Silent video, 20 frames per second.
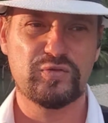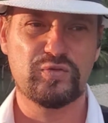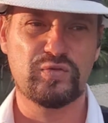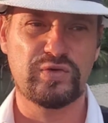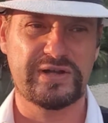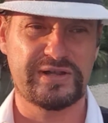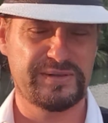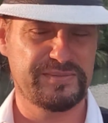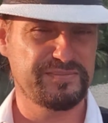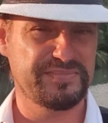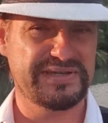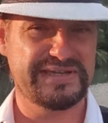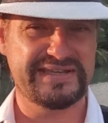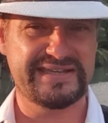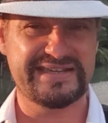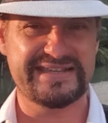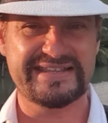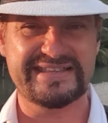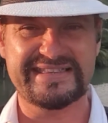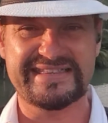will
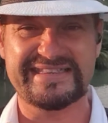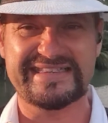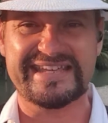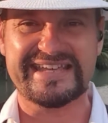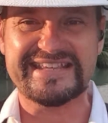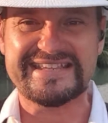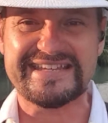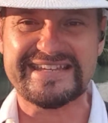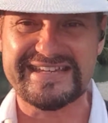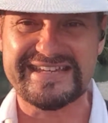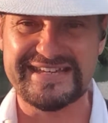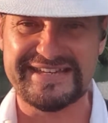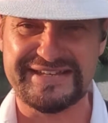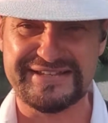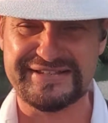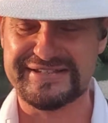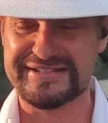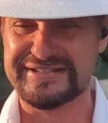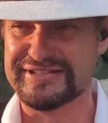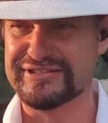be
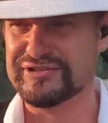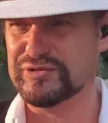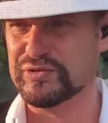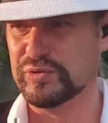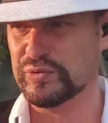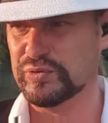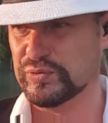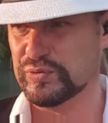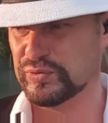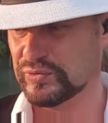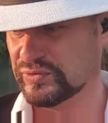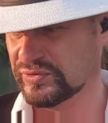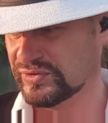dedicated to